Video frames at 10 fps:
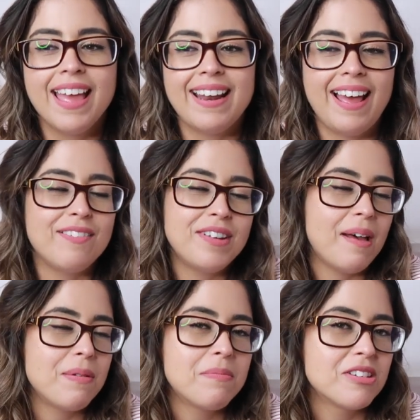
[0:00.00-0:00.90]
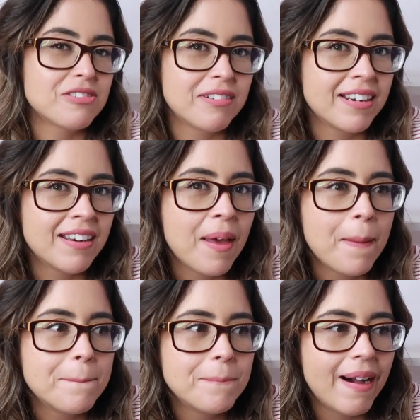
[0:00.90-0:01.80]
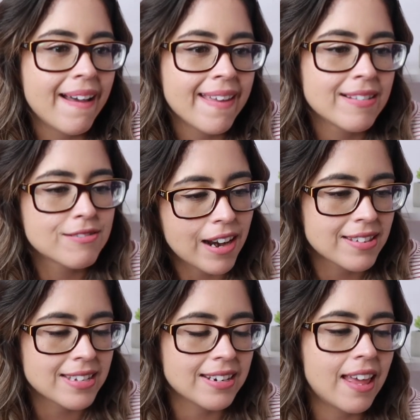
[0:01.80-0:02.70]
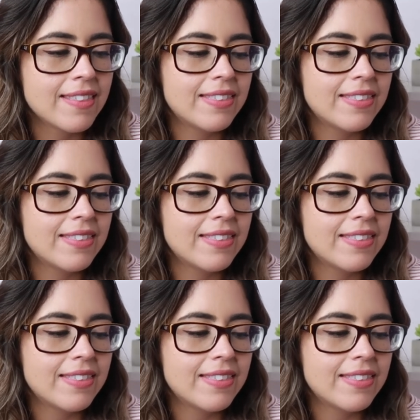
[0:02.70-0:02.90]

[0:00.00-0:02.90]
and I have not been measuring my dressing